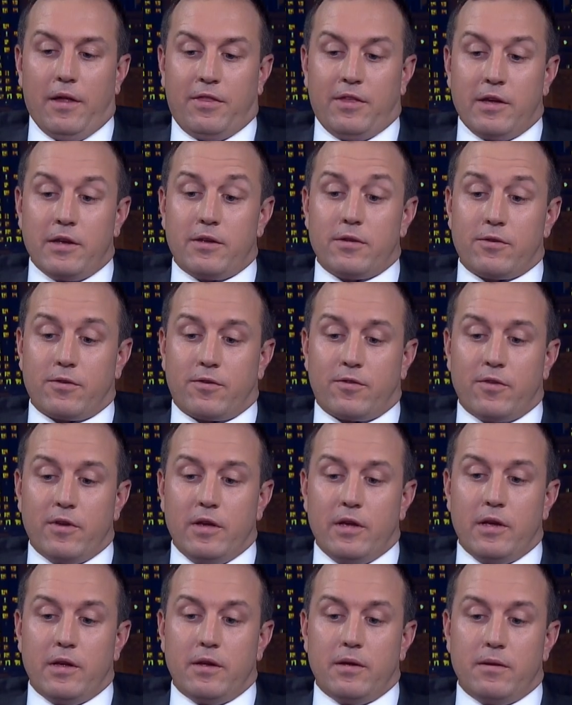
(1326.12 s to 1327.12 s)
think you'll
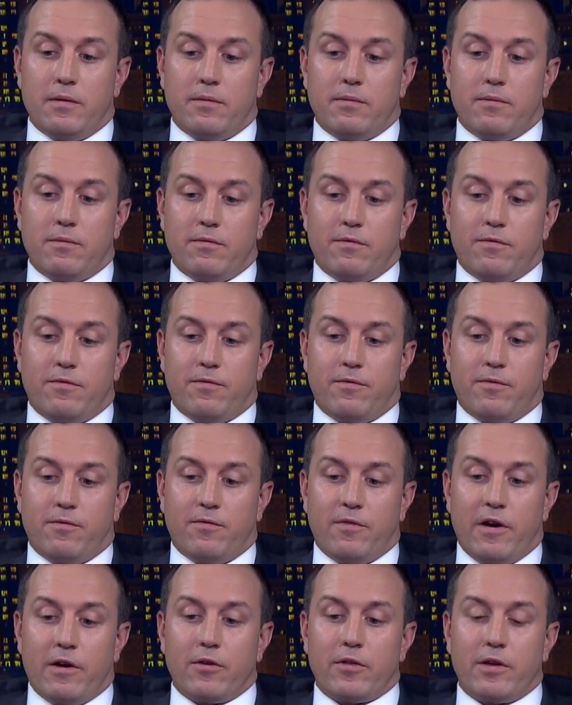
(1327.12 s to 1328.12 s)
see
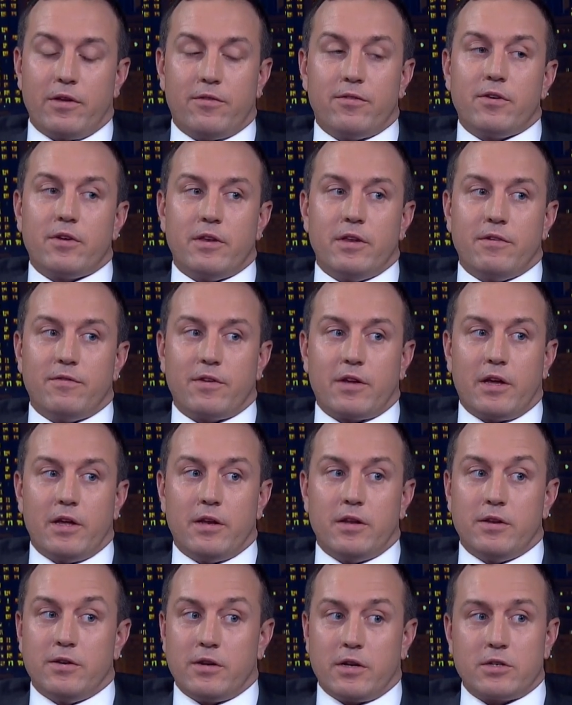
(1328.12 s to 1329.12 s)
fairly significant
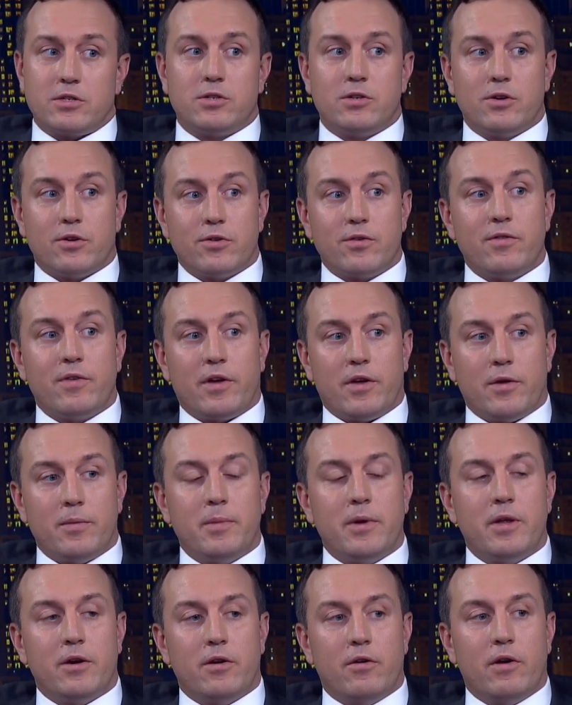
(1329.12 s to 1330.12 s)
industrial
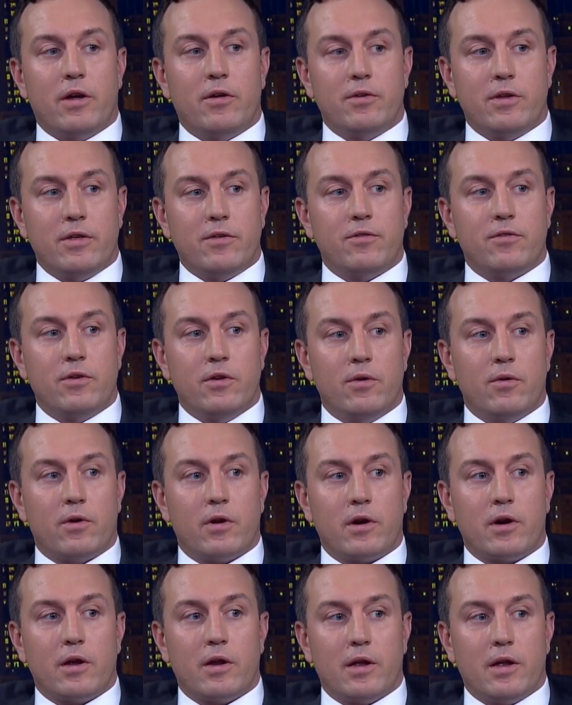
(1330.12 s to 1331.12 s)
development around East New
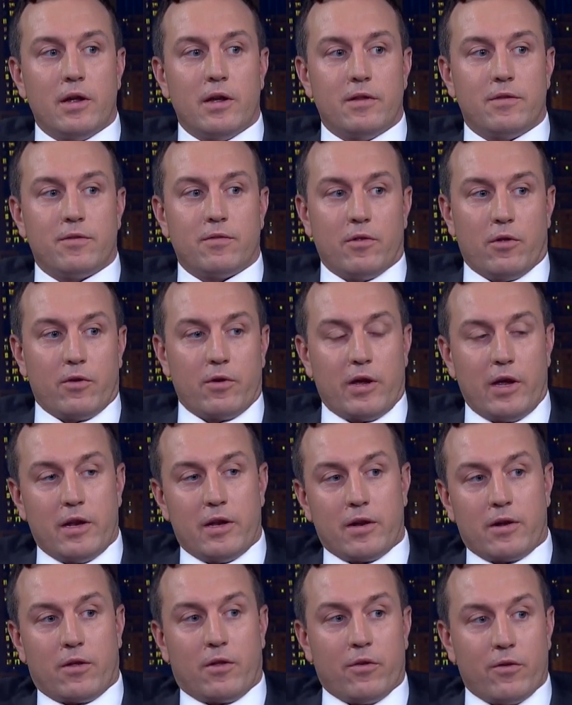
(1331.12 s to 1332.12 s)
York. It's
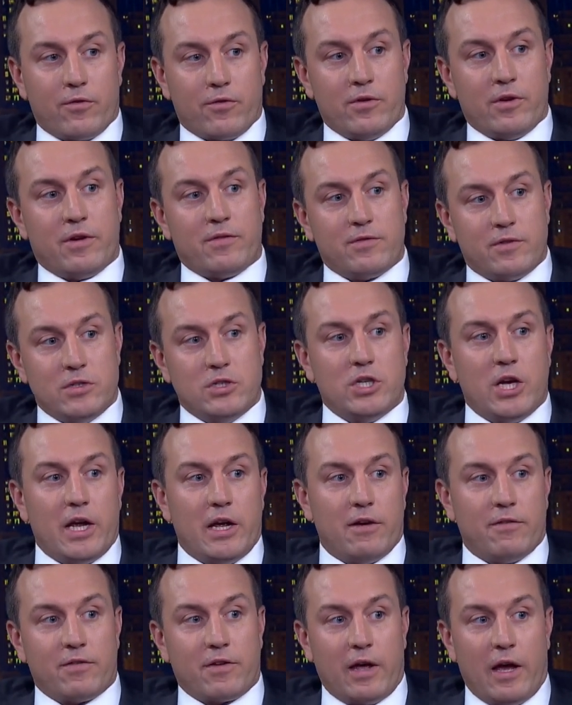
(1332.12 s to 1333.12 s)
located close enough to
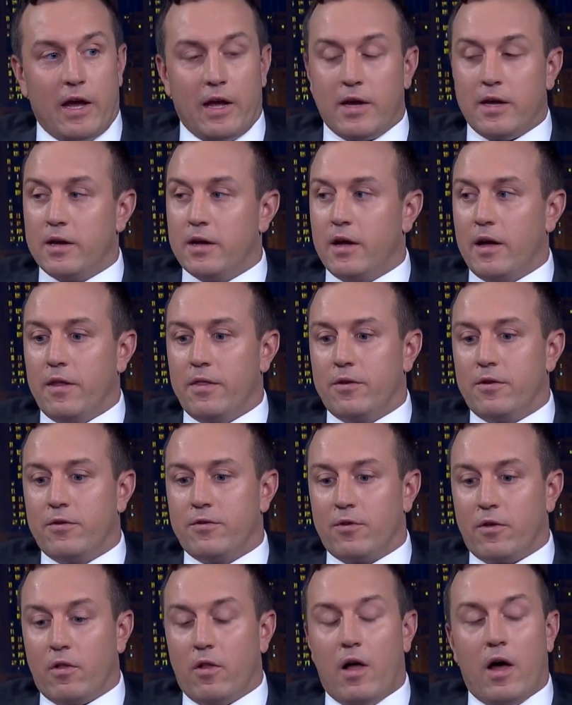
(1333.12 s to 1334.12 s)
JFK, and there's
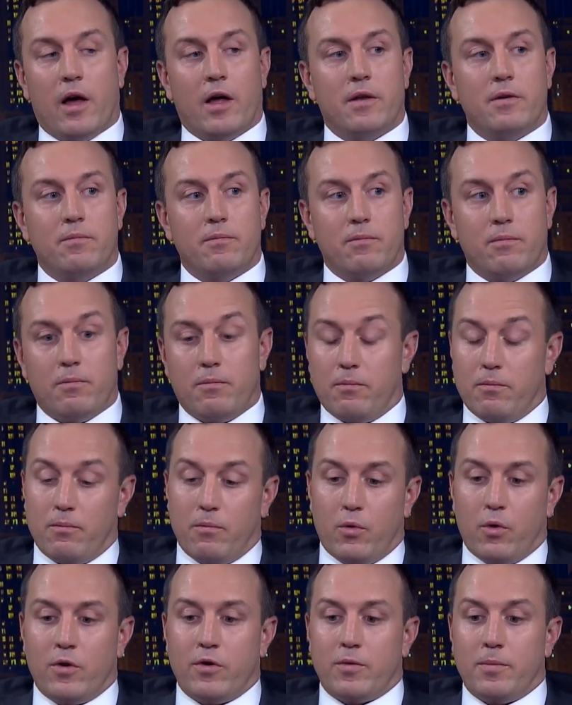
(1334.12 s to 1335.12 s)
a lot
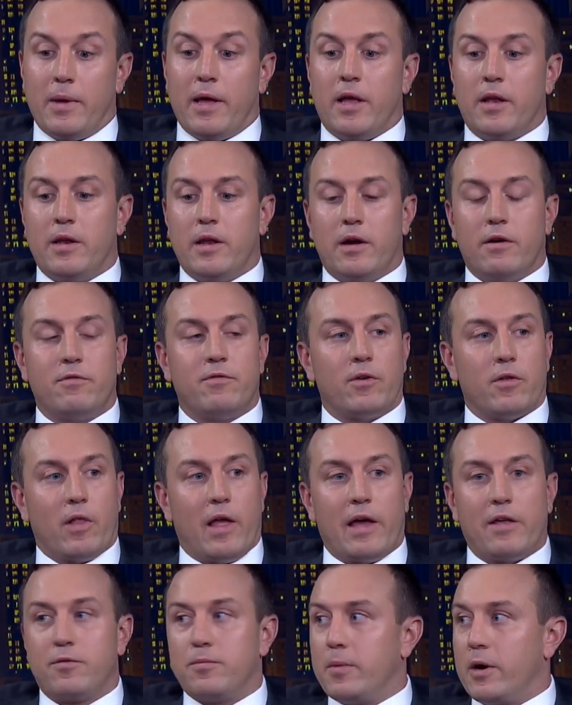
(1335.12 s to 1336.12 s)
more demand now for
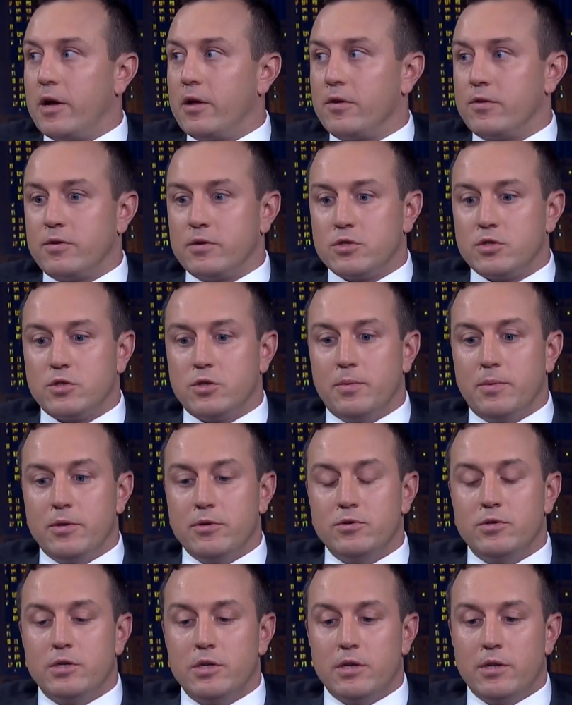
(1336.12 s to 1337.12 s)
last mile
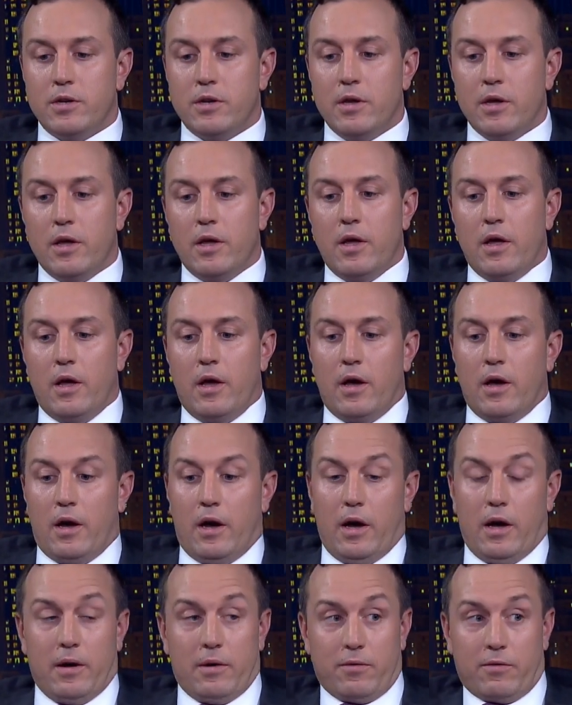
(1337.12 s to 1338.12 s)
distribution,
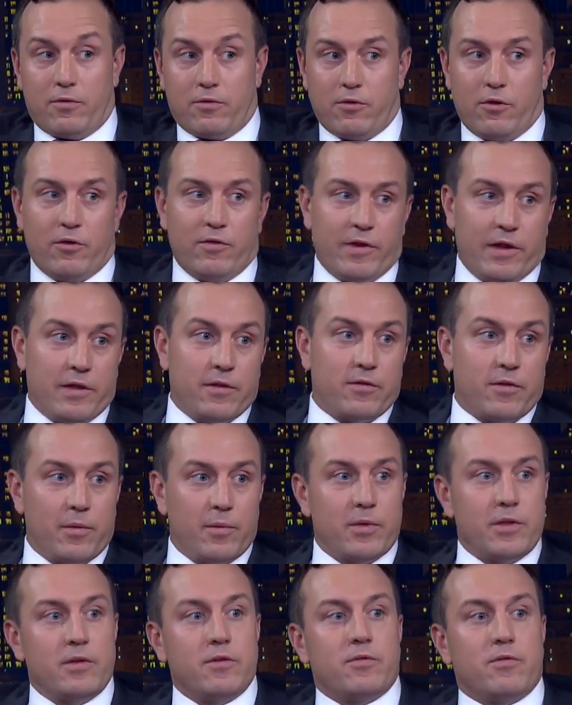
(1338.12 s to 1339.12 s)
serving some
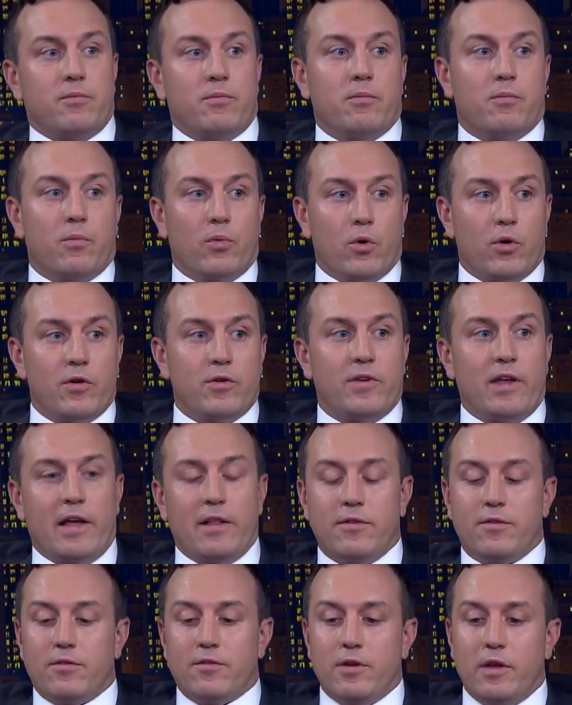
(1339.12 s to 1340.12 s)
of these more dense